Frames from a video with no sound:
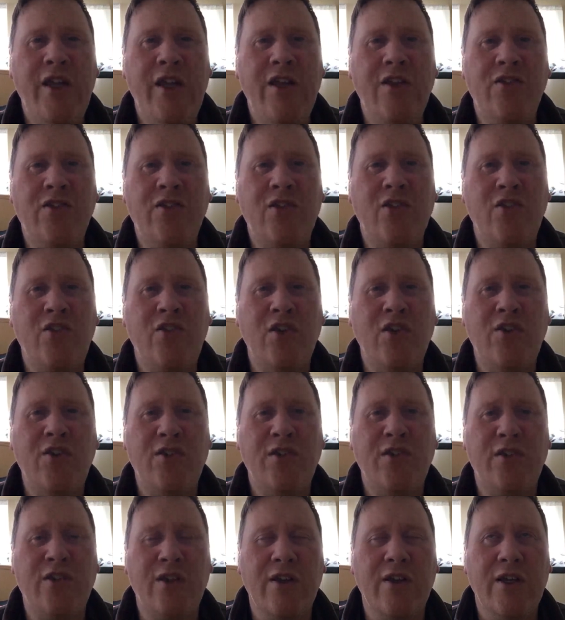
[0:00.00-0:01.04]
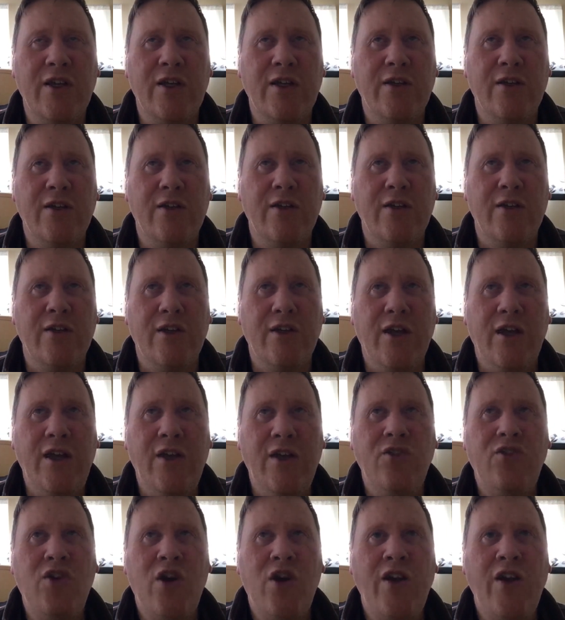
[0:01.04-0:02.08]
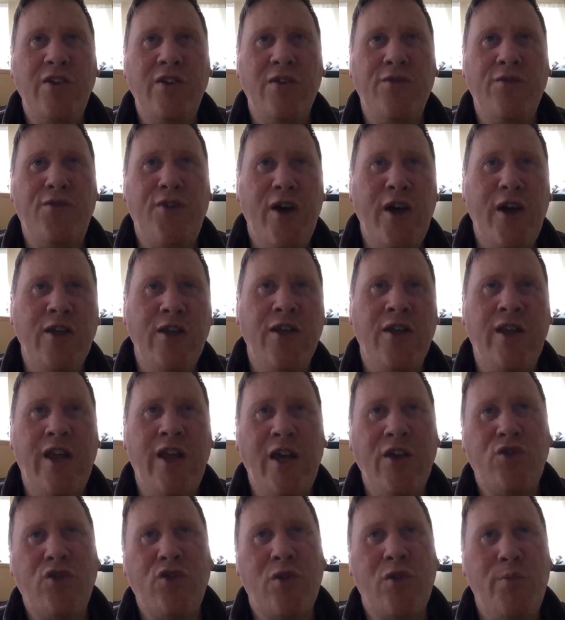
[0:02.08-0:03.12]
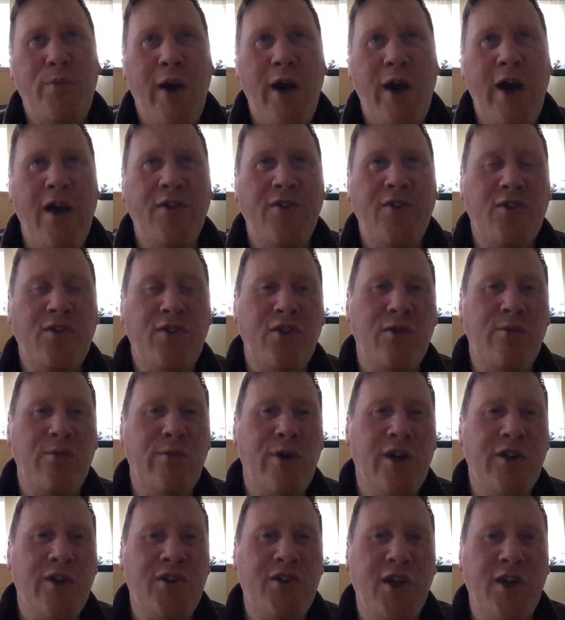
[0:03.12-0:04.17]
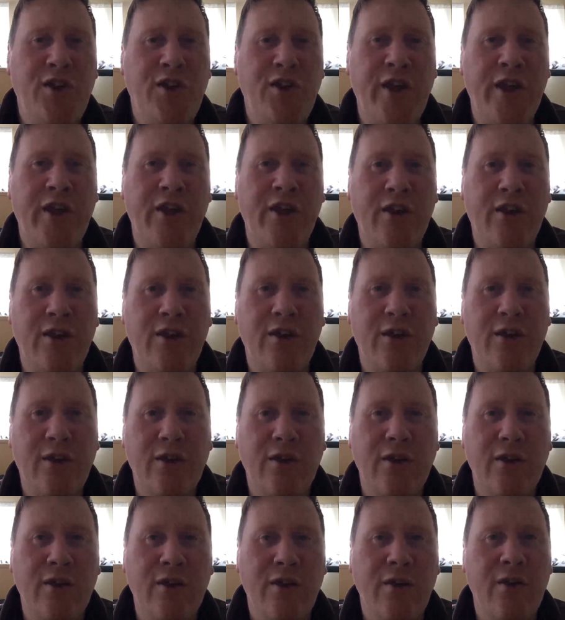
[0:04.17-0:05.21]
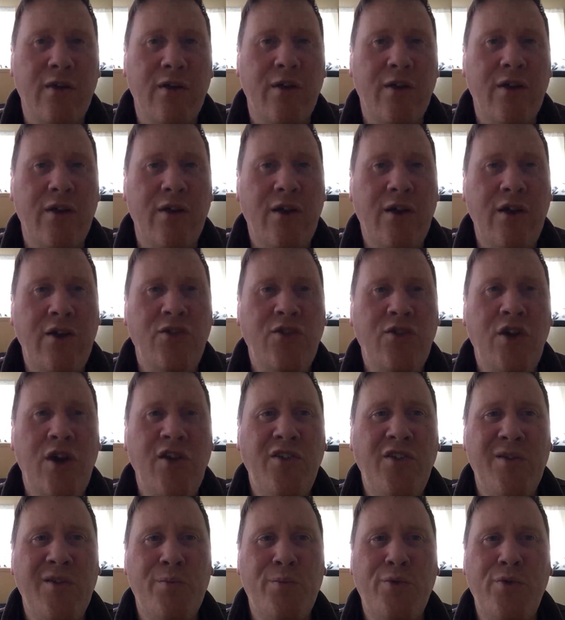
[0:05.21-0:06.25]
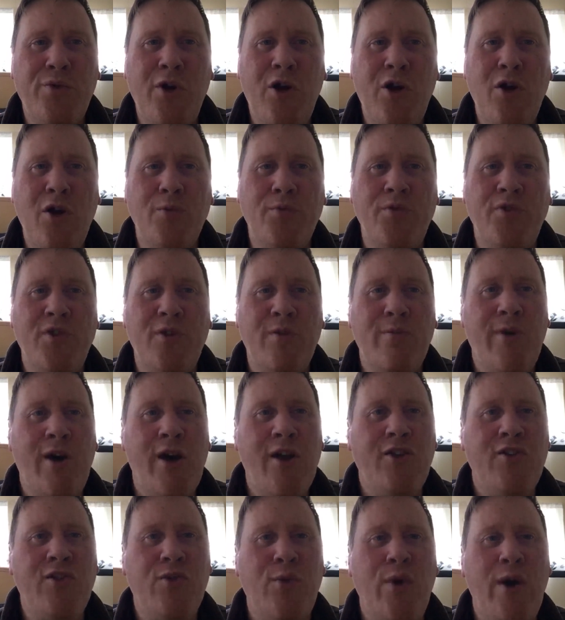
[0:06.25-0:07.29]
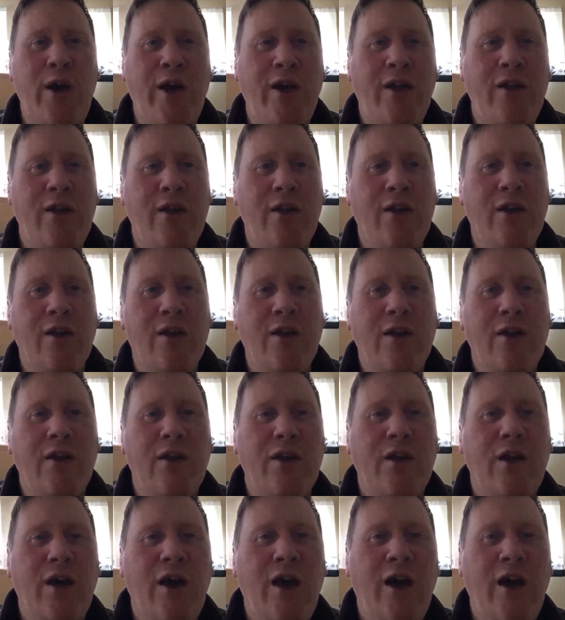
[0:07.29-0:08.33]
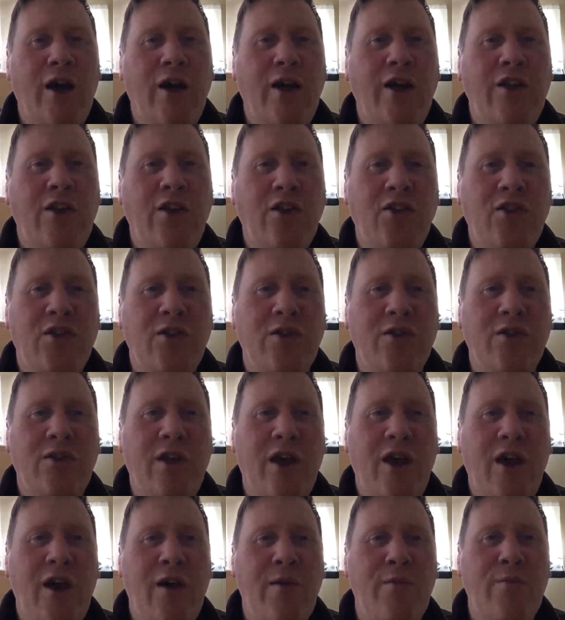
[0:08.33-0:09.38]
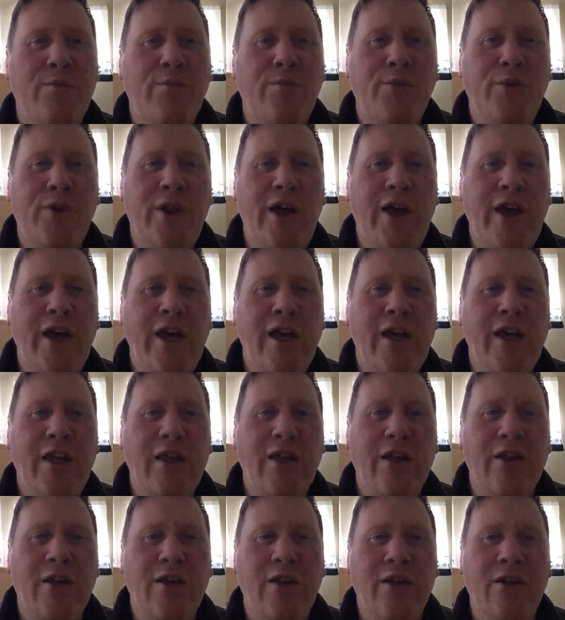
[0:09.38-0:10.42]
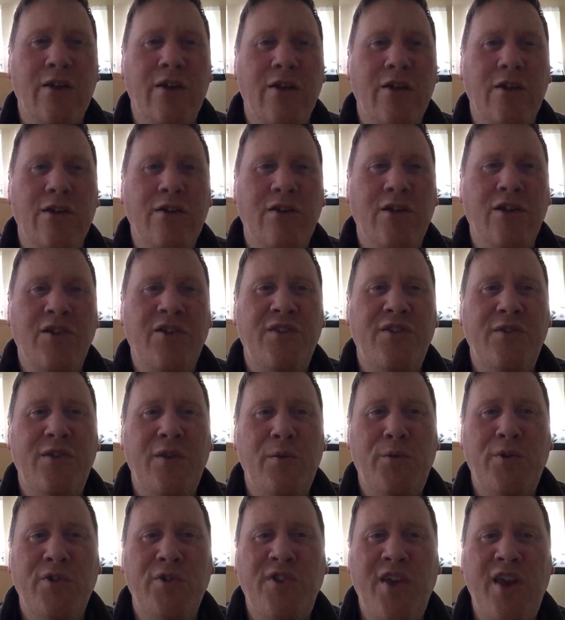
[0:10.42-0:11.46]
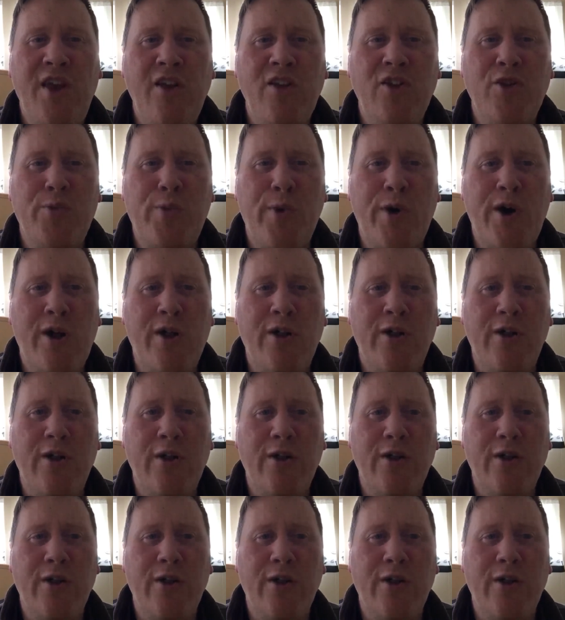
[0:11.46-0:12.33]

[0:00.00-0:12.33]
needs to he tries to find an extra pass too much, I think. He tries to probe too much when he doesn't play the percentage ball.